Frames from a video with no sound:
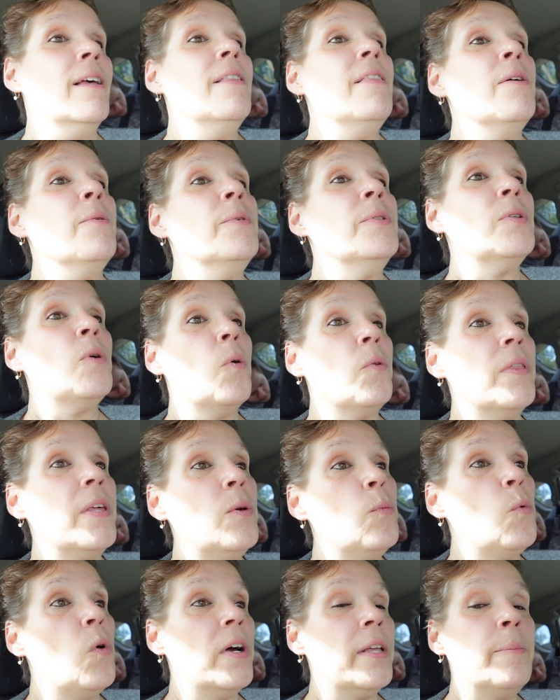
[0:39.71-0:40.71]
There was only
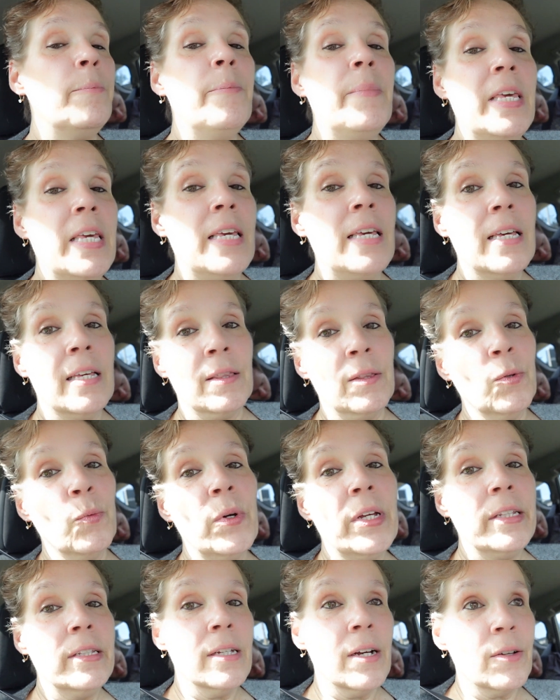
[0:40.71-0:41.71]
one bee in the
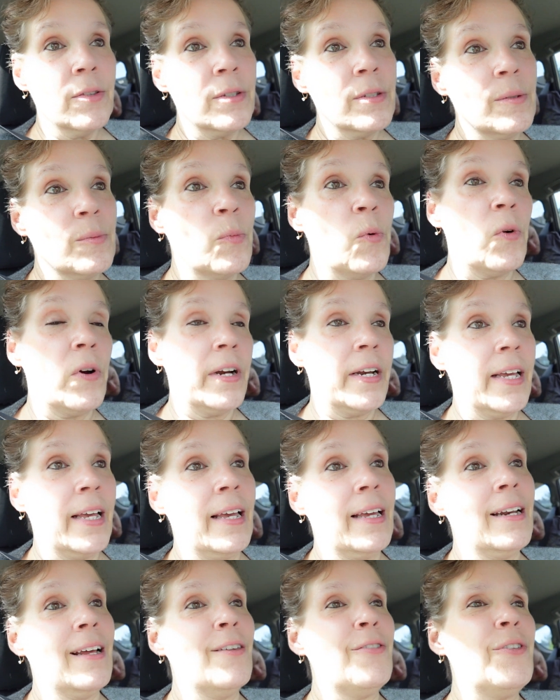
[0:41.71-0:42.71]
window this morning,
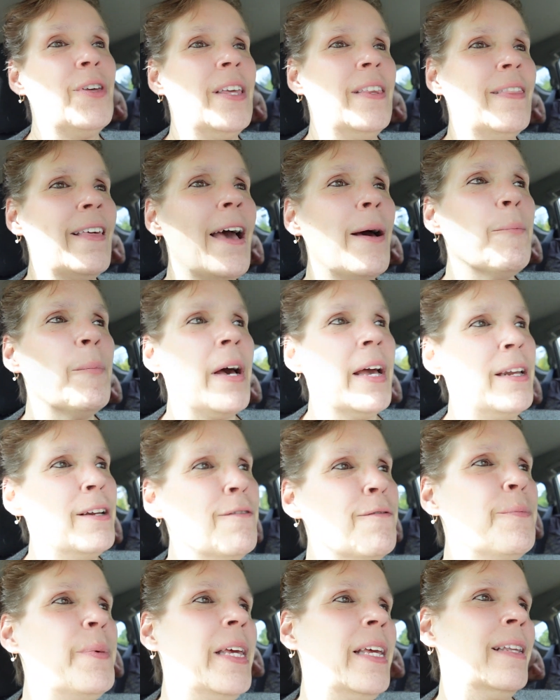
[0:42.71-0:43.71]
and I think that might
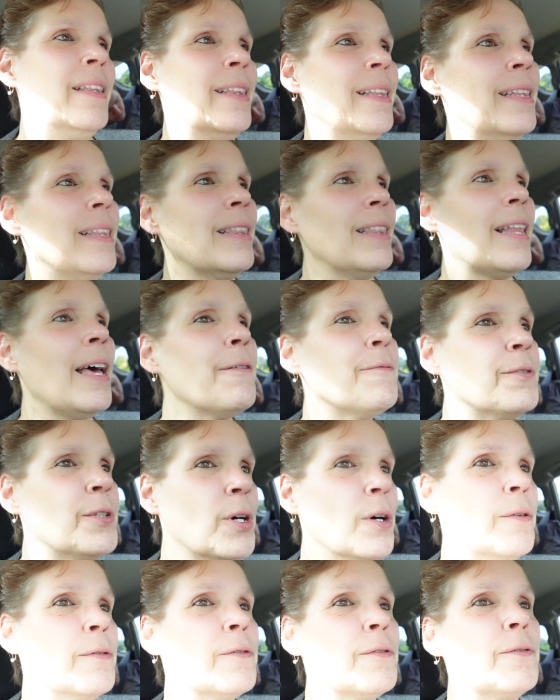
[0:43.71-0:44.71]
have been left
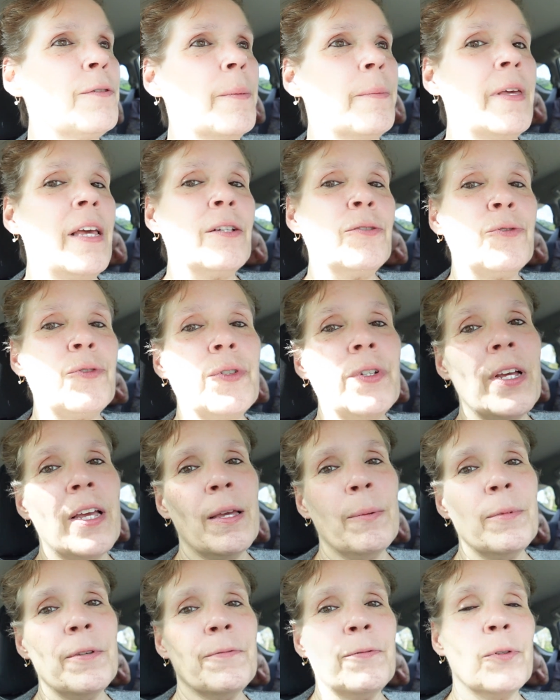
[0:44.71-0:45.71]
over from
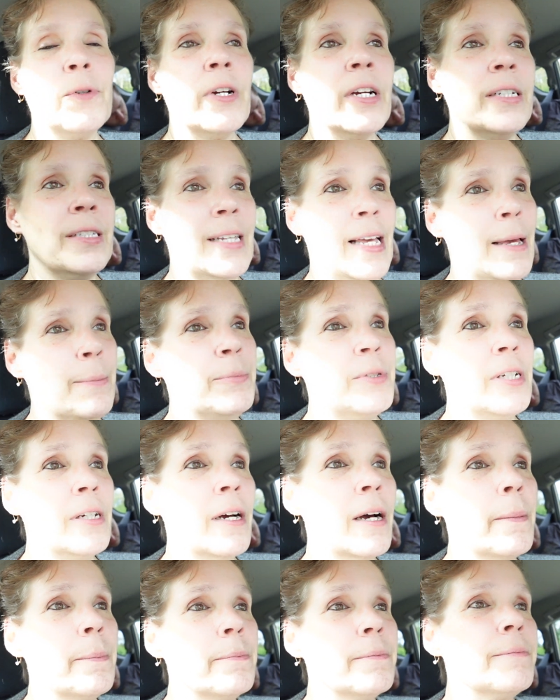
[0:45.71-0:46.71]
yesterday before I taped it
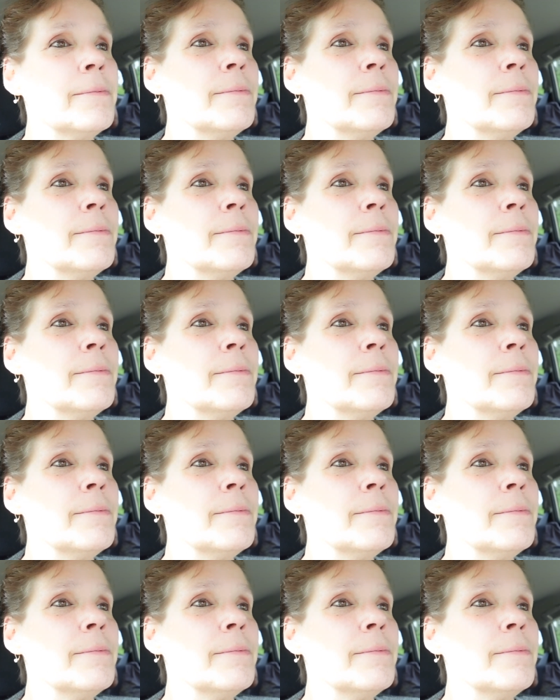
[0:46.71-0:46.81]
up.